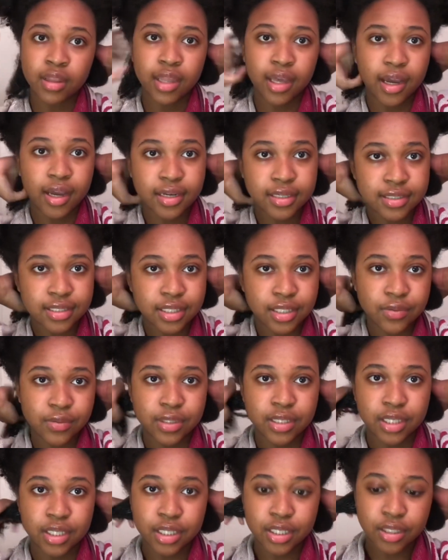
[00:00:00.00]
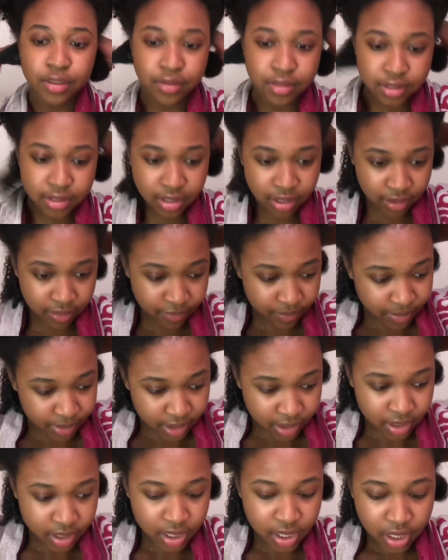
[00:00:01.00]
I understand you want to look cute and stuff, but
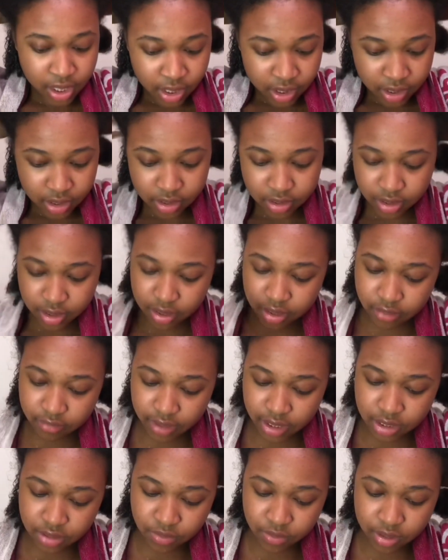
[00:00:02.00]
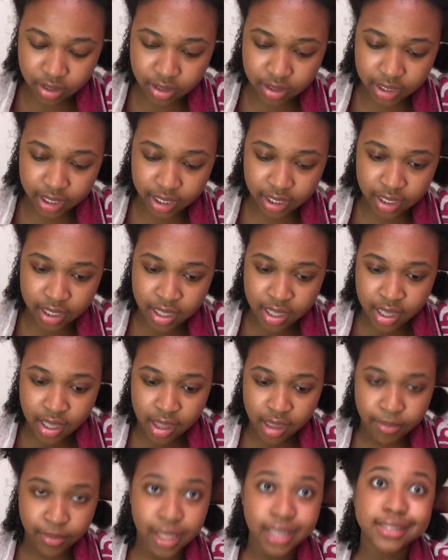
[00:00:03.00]
literally the rice water, like it
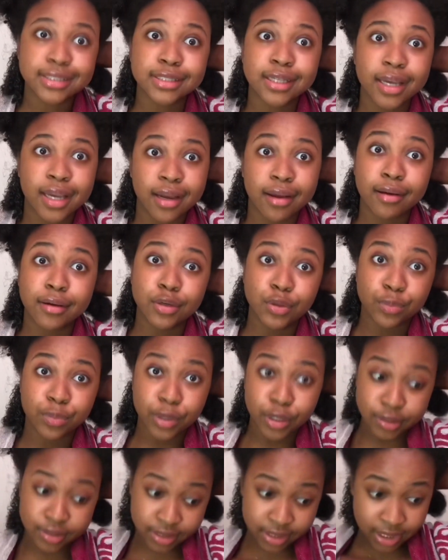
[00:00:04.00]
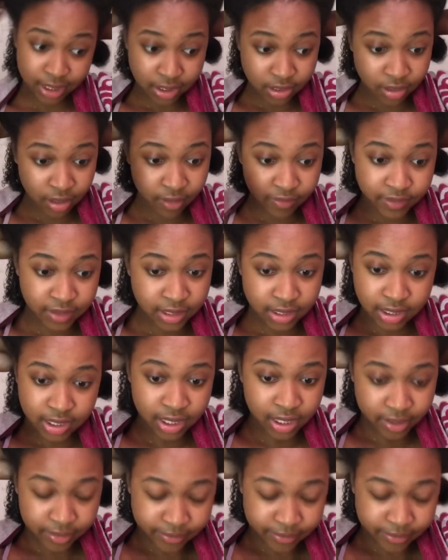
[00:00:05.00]
makes your hair a new person. It softens it,